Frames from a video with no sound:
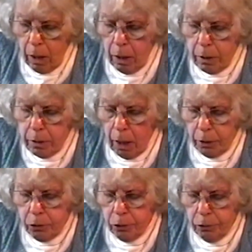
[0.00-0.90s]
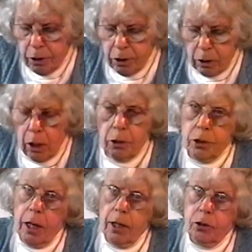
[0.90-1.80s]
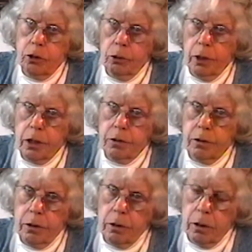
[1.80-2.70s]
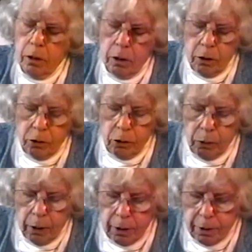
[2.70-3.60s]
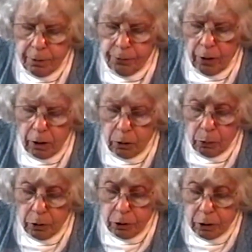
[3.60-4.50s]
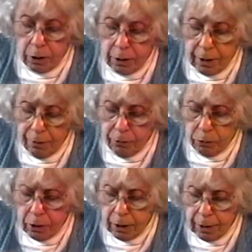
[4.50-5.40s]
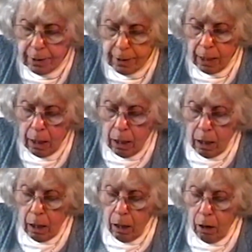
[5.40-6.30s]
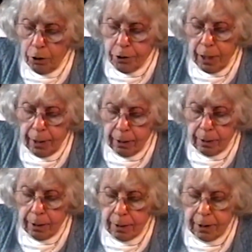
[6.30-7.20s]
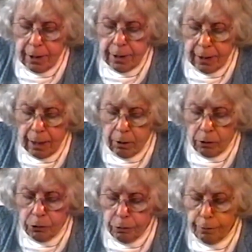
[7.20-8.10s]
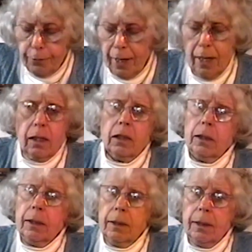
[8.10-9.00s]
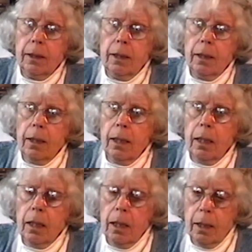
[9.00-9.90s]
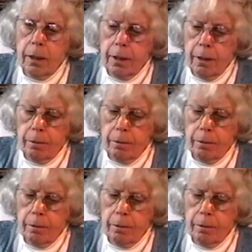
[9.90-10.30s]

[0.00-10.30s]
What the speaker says: not to disclose that to his followers. His devotees are taken, as he said, under a veil. And